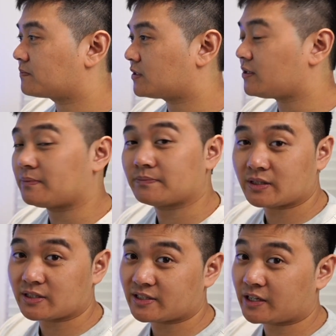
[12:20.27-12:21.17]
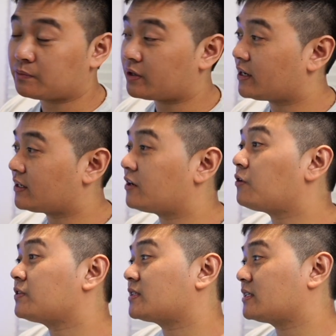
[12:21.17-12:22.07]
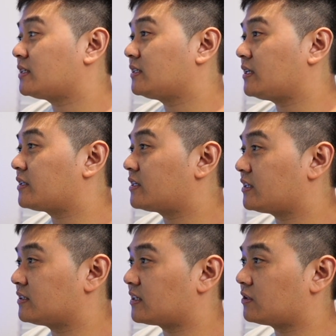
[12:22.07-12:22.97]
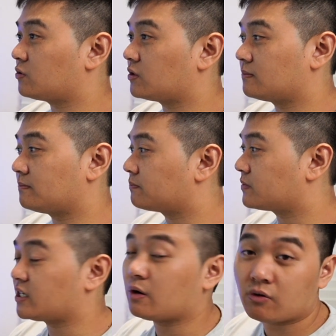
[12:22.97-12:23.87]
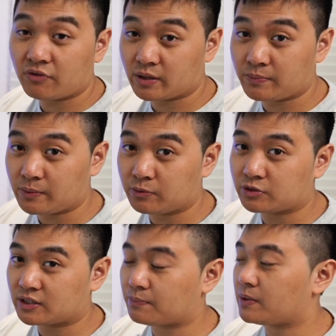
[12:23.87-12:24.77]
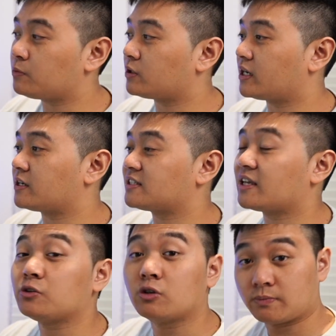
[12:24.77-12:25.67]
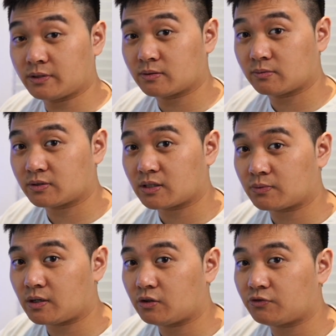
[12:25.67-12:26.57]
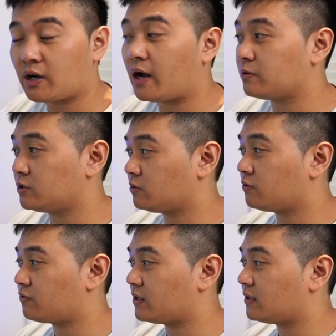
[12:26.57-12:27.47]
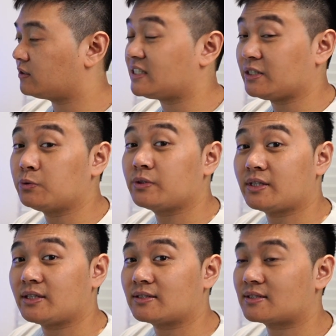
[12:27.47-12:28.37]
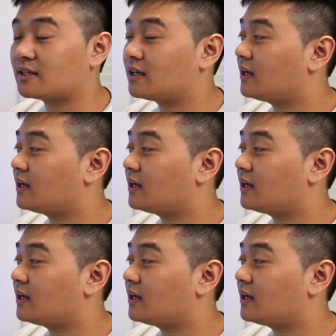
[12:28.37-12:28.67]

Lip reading: So yeah, this is second brain. And obviously the other thing is that you can share it with other people so that people can understand your principles as well for how you deal with things.